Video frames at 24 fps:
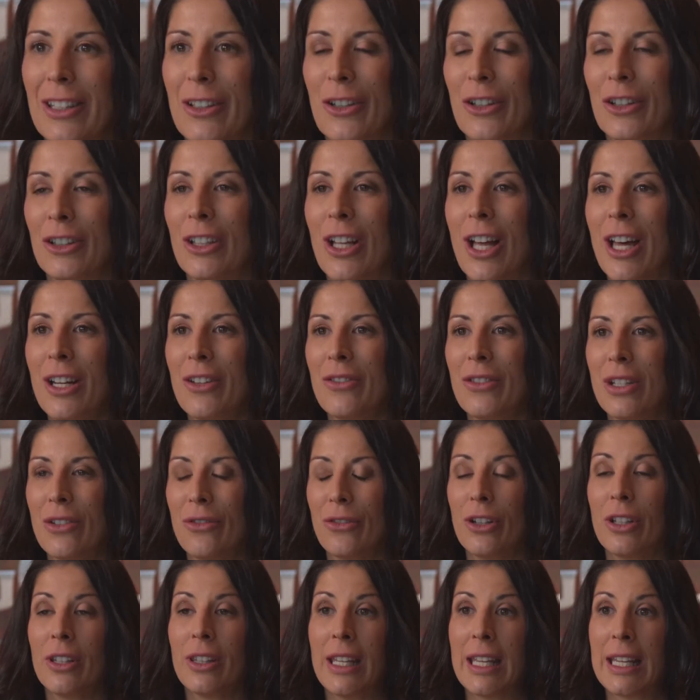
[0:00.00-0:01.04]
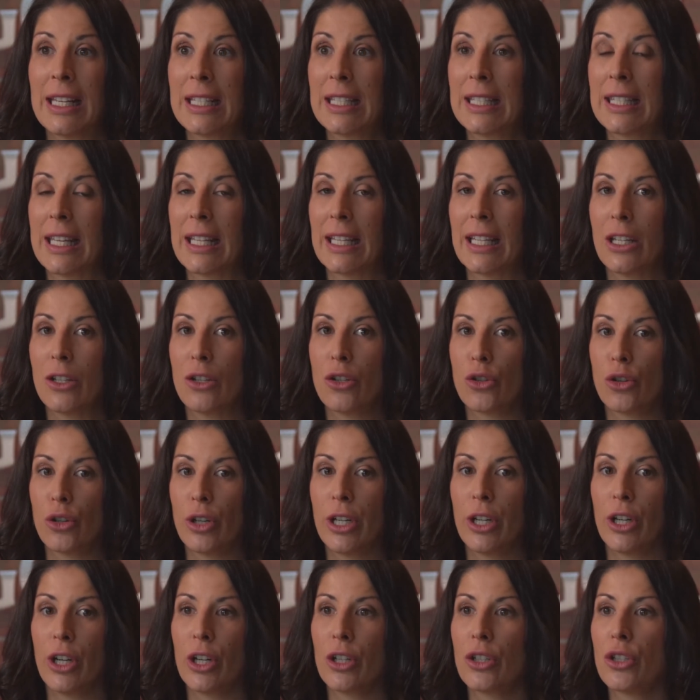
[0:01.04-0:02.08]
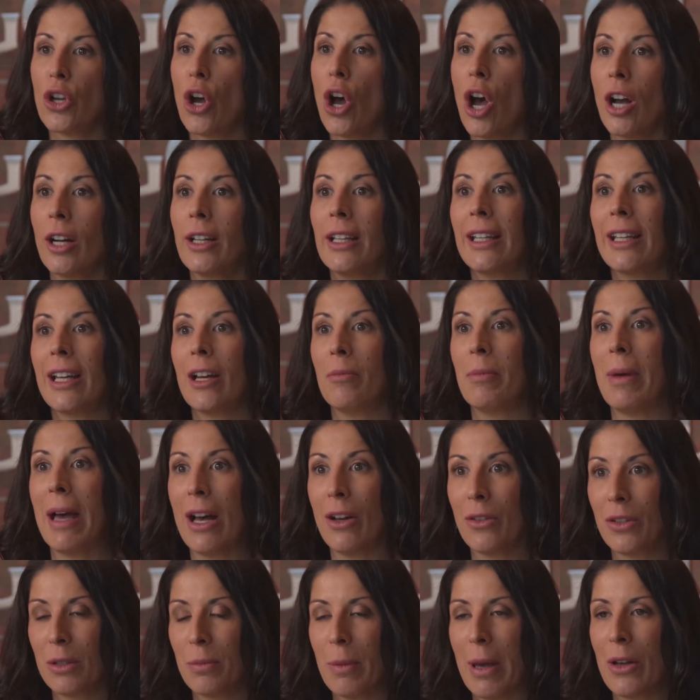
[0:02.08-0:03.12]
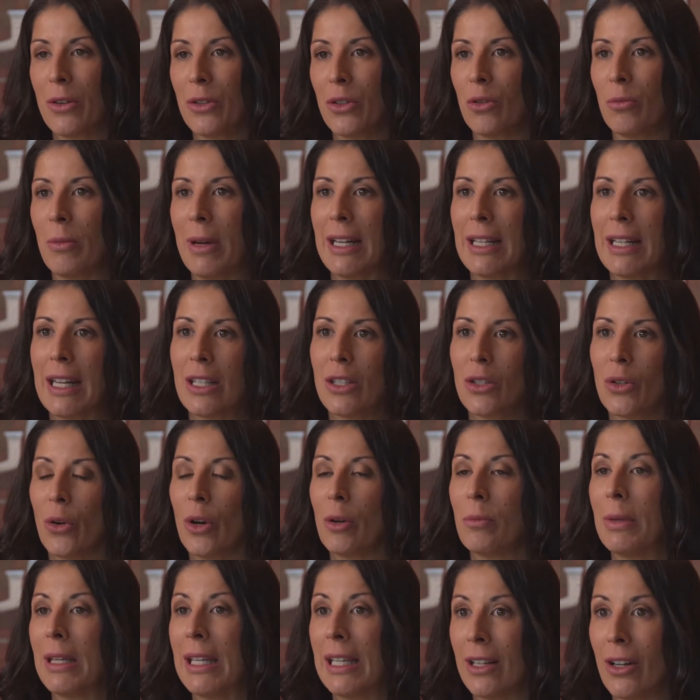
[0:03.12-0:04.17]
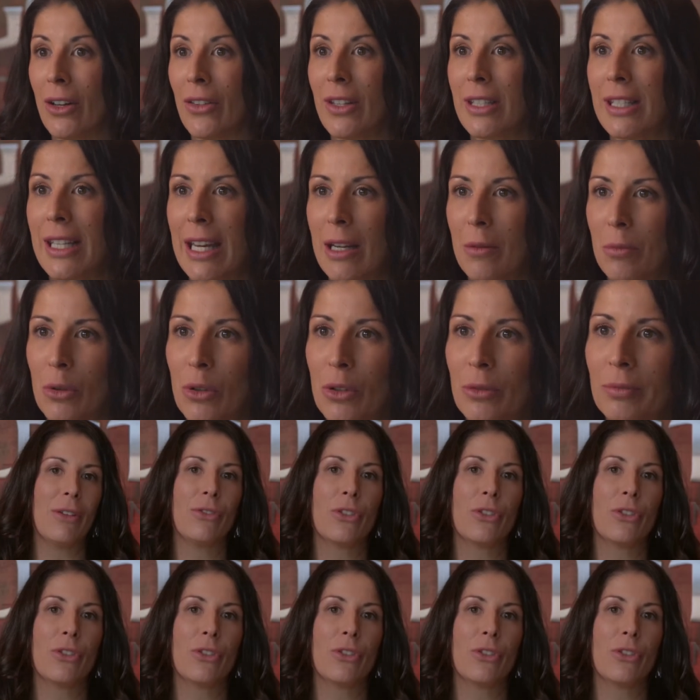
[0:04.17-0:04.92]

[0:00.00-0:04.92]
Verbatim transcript: There are a lot of different things that can trigger talking about spousal maintenance or it being on the table.